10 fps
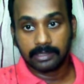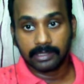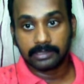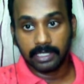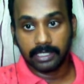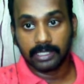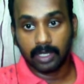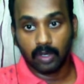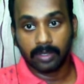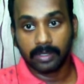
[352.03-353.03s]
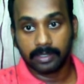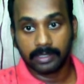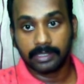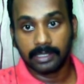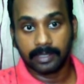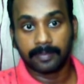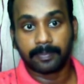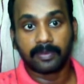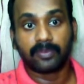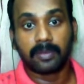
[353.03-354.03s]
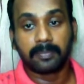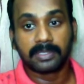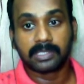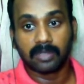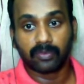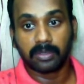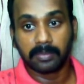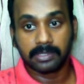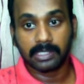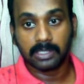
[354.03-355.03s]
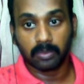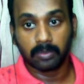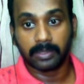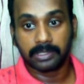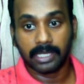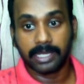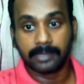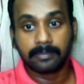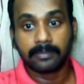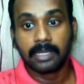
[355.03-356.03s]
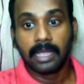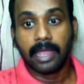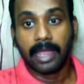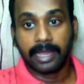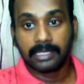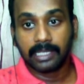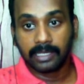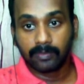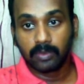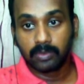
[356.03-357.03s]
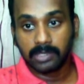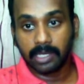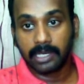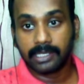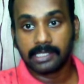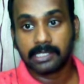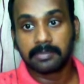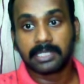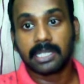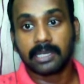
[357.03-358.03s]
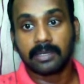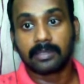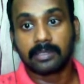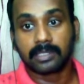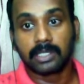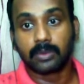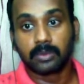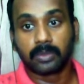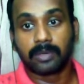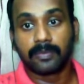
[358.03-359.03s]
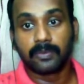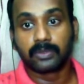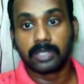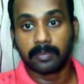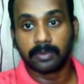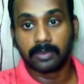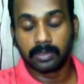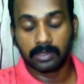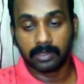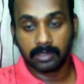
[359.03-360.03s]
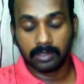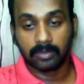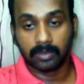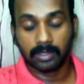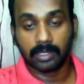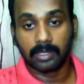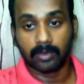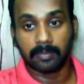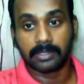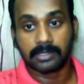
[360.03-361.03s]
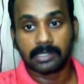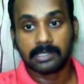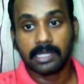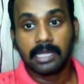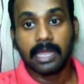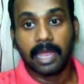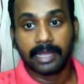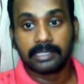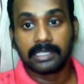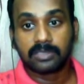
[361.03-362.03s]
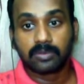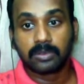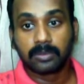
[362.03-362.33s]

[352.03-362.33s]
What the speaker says: things like how performance of your business over time. And the reviews are like customer can give reviews about your business, and this